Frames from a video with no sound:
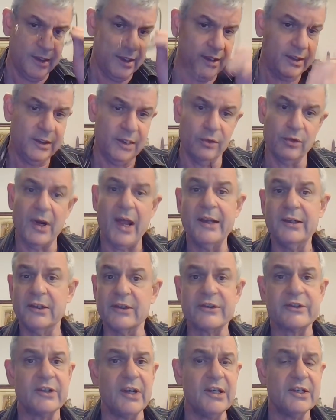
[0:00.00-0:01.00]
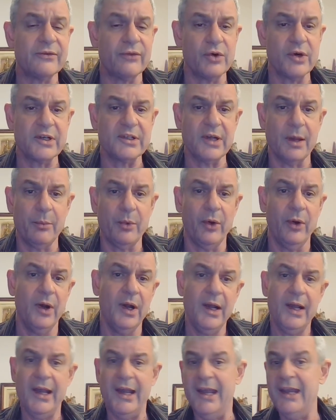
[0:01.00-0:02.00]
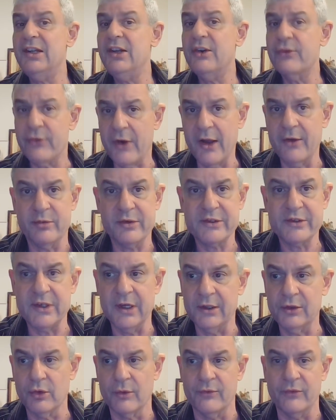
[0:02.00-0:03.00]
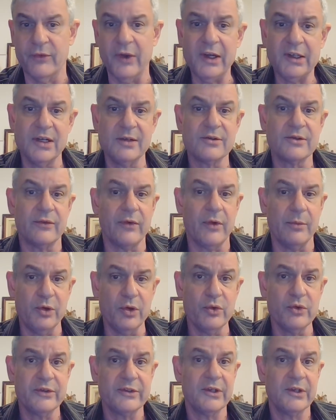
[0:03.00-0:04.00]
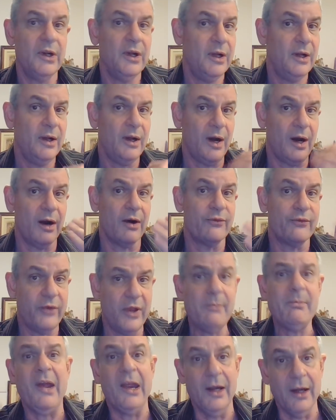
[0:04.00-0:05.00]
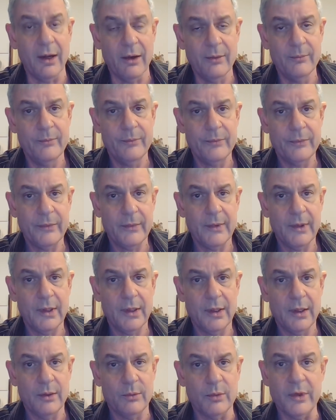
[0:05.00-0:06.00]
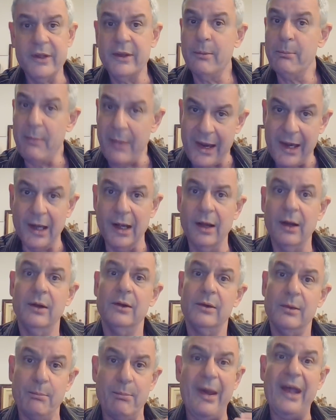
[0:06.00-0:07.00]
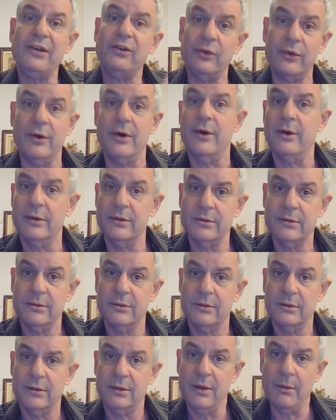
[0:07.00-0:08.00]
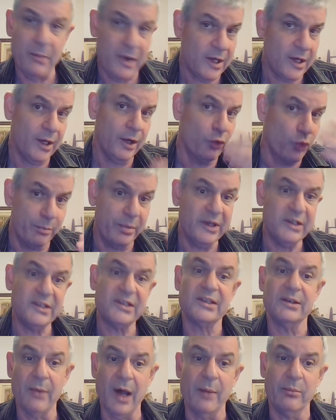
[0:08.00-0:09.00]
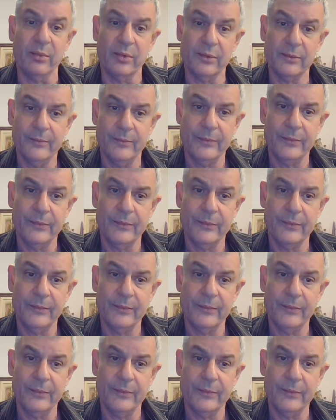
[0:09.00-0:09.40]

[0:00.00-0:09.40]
In the United States, for example, 85% of victims of abuse are female, with a male batterer, a male who beats them up.